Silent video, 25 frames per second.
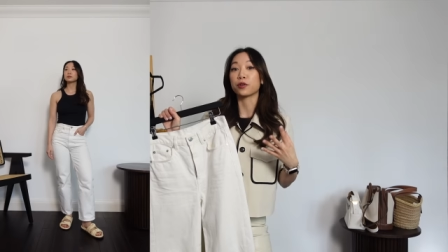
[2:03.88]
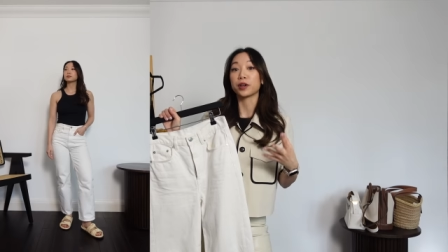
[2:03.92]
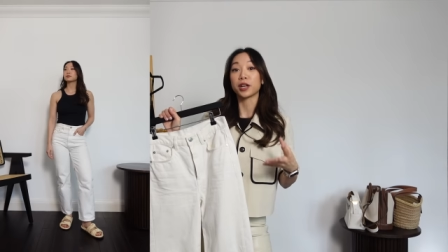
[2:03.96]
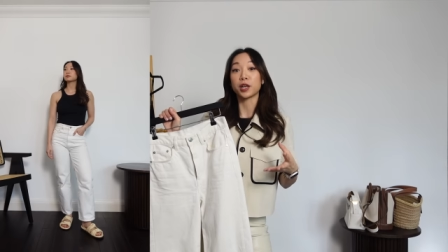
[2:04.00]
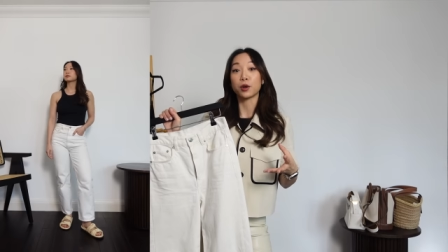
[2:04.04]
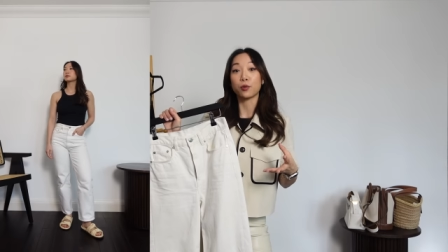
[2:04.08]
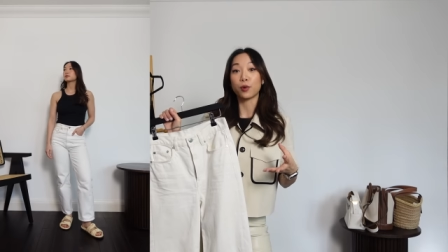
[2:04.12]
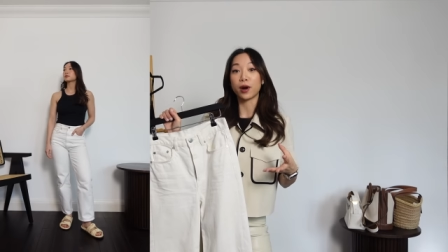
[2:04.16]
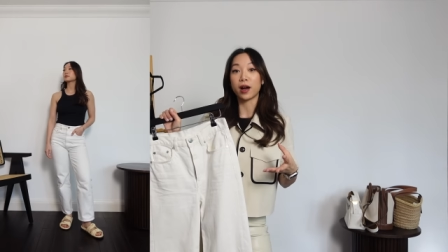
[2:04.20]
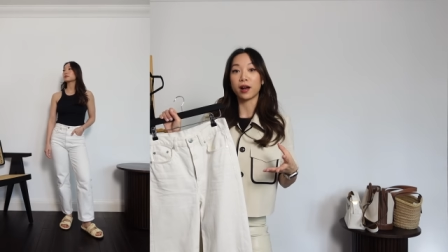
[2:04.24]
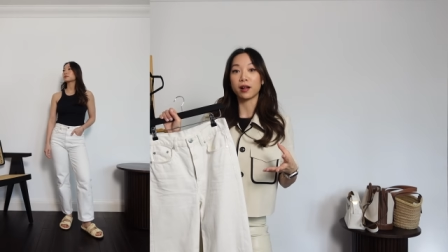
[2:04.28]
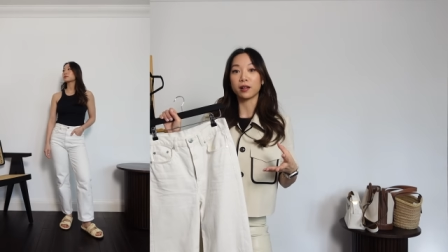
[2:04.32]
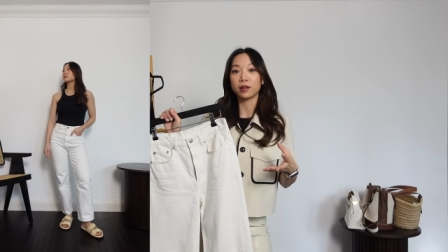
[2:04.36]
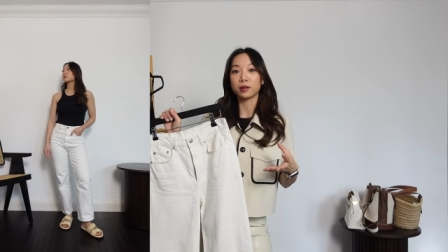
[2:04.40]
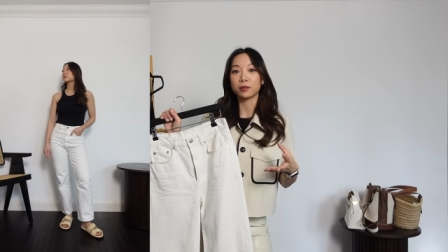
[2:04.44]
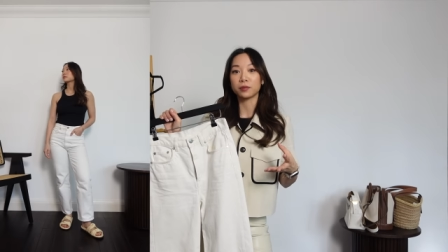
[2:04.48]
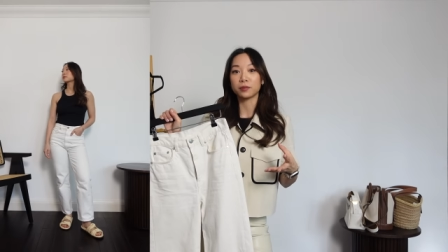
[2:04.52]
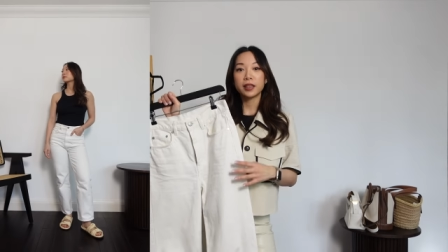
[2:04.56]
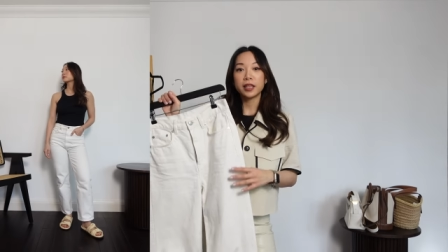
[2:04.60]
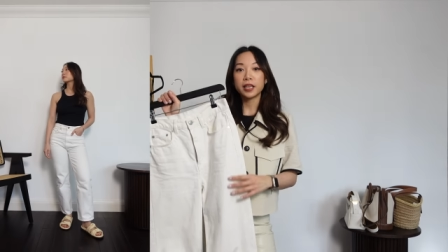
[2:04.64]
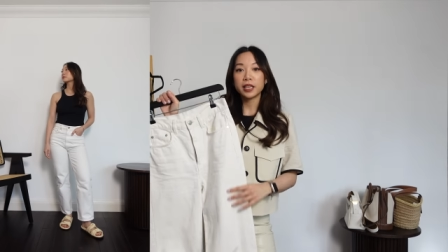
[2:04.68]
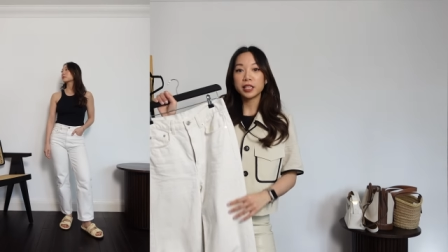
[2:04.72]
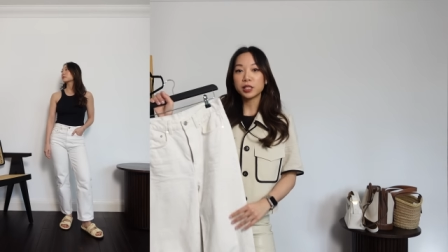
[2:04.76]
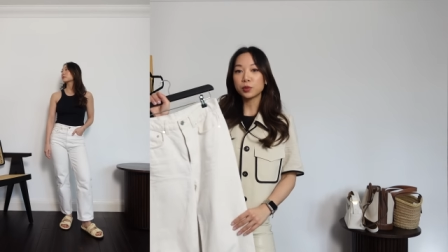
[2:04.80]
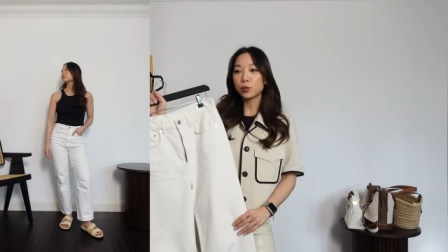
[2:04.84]
really well.
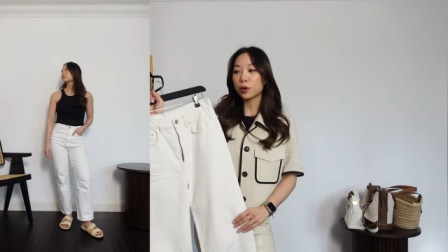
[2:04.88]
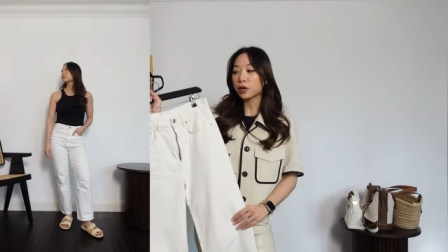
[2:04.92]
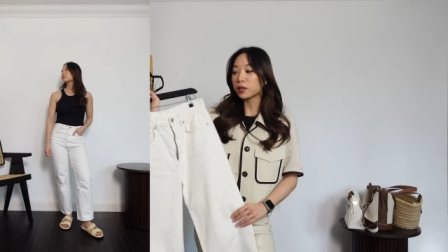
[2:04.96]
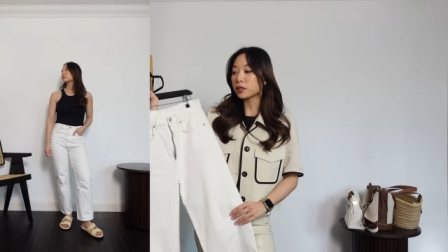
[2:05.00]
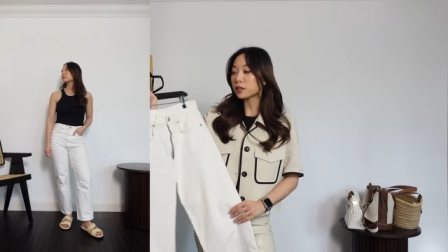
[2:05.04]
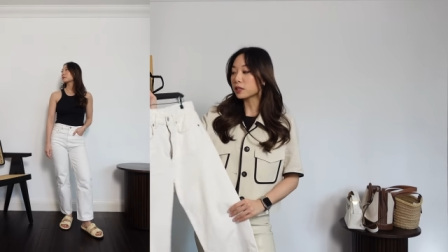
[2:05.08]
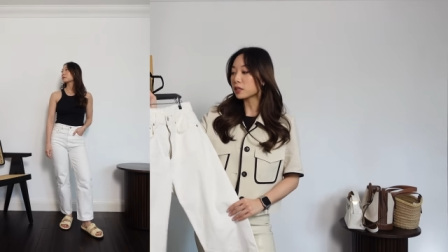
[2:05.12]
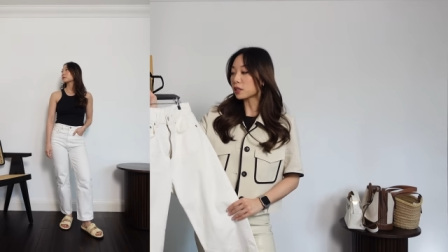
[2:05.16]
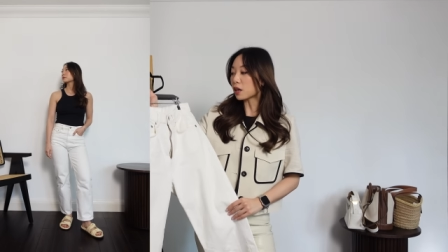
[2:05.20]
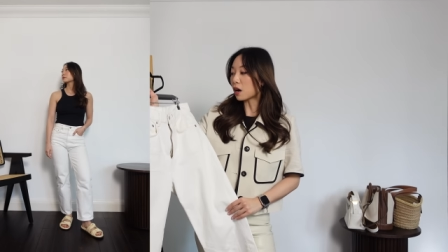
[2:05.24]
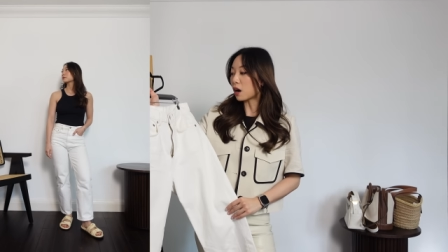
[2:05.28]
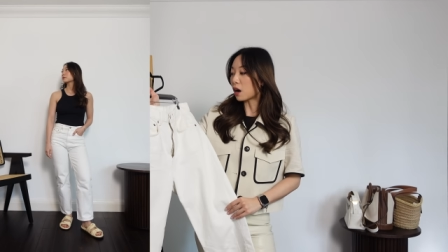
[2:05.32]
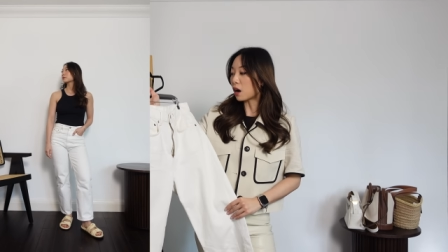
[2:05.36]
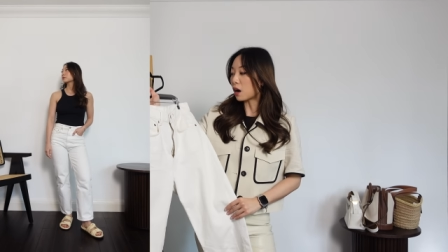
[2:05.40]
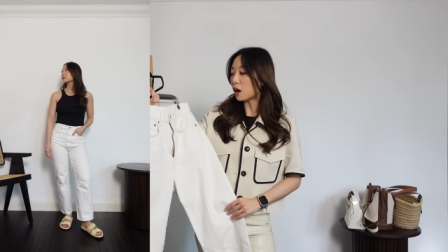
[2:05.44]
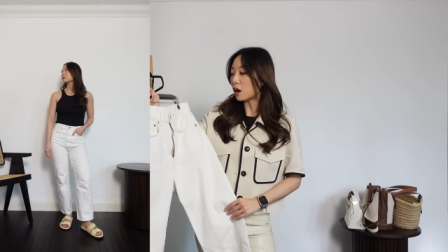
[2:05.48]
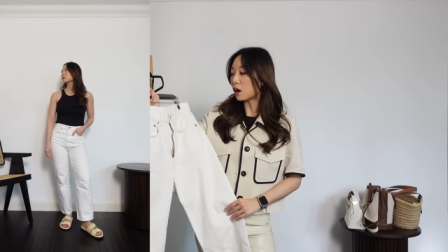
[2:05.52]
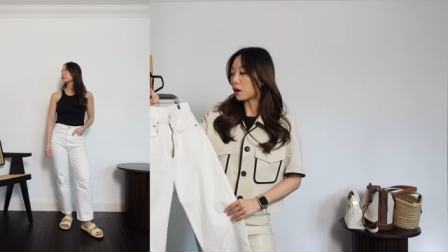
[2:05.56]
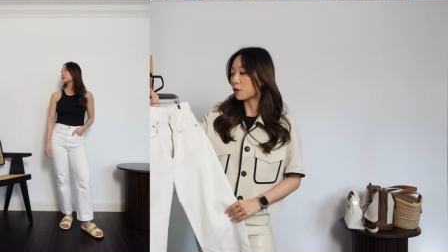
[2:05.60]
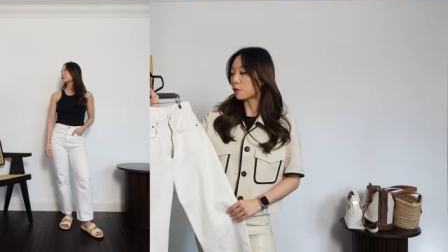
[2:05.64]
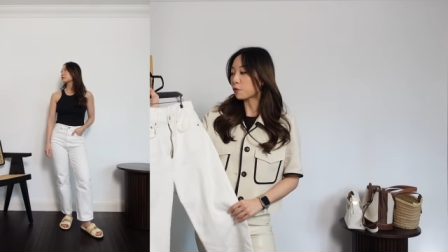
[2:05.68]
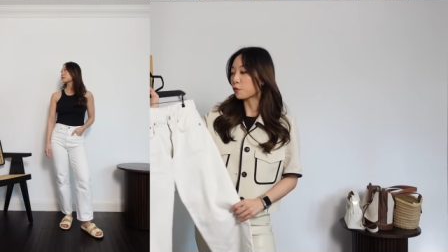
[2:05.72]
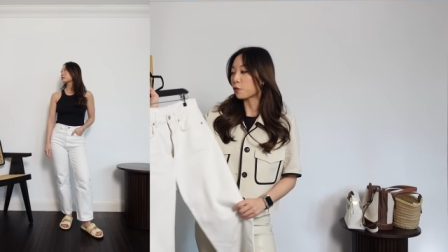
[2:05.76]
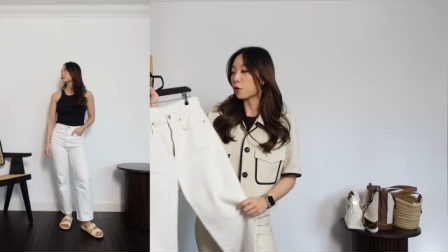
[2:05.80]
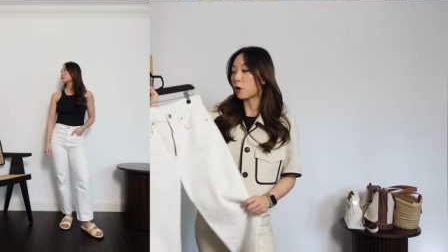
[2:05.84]
These ones
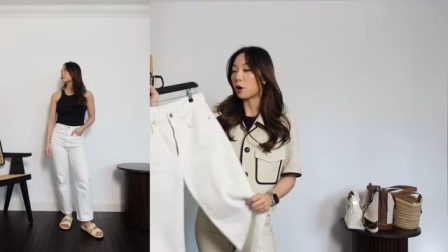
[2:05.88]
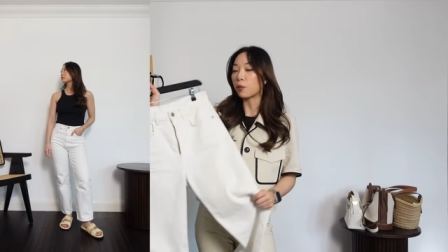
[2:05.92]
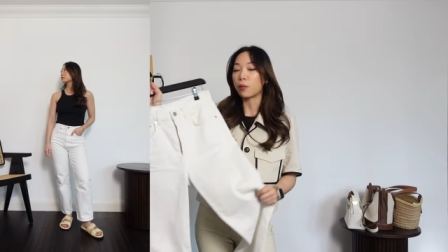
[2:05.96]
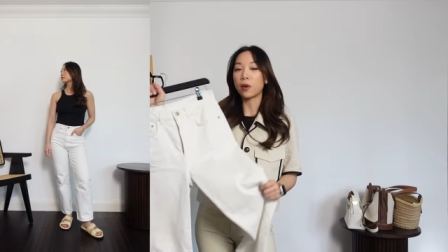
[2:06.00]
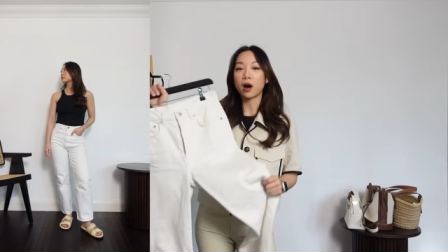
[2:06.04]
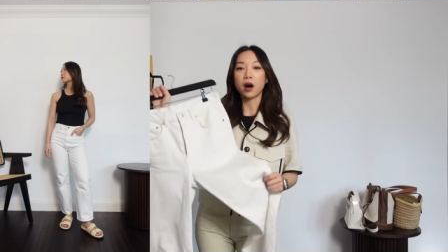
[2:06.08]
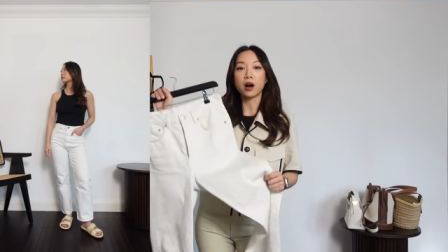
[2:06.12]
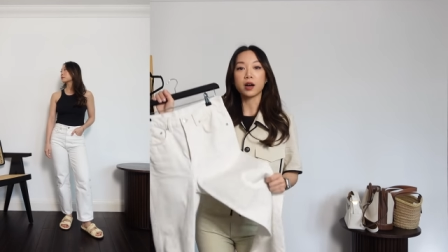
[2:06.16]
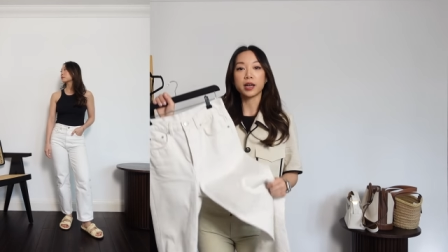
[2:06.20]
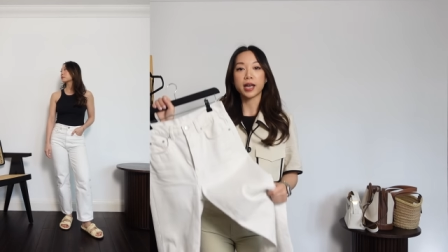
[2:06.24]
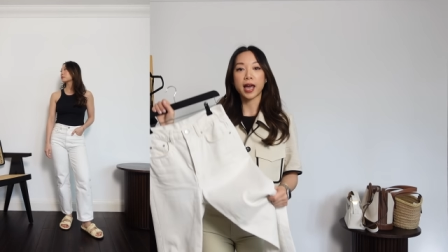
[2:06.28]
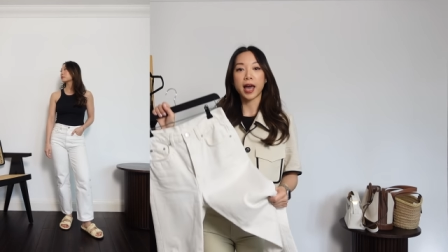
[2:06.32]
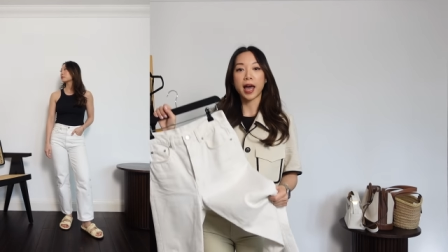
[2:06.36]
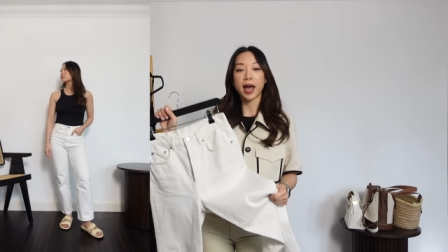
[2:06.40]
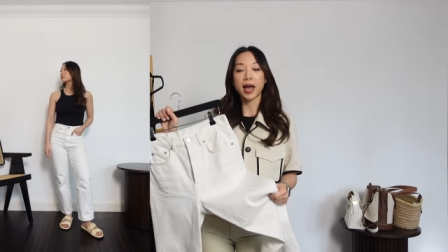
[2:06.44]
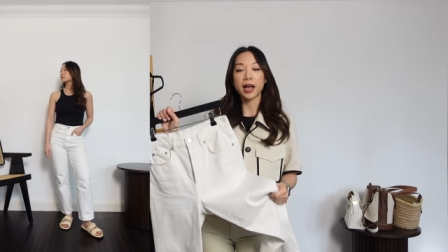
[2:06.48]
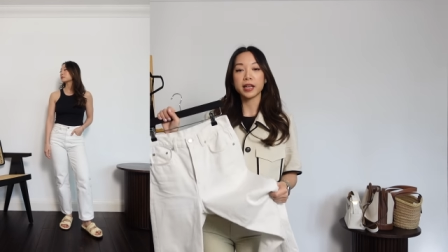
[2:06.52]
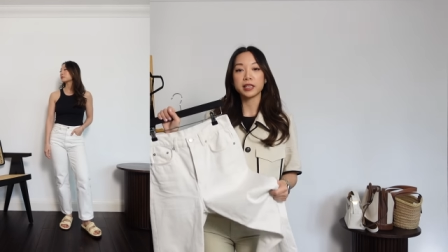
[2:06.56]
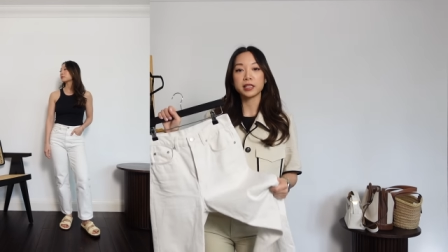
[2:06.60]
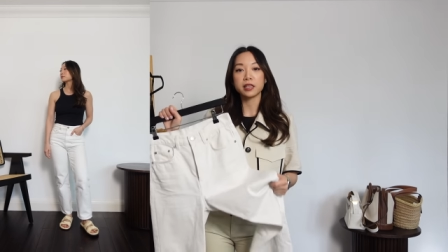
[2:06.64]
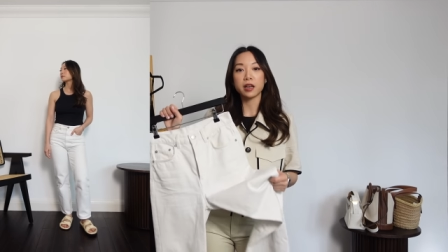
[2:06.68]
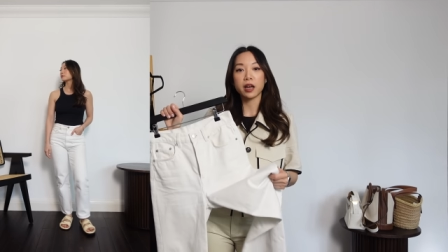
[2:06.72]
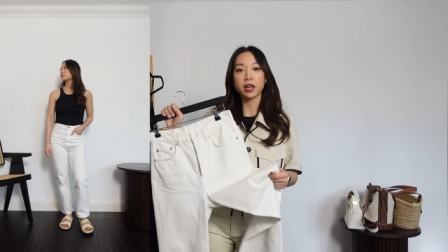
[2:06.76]
are from Arket.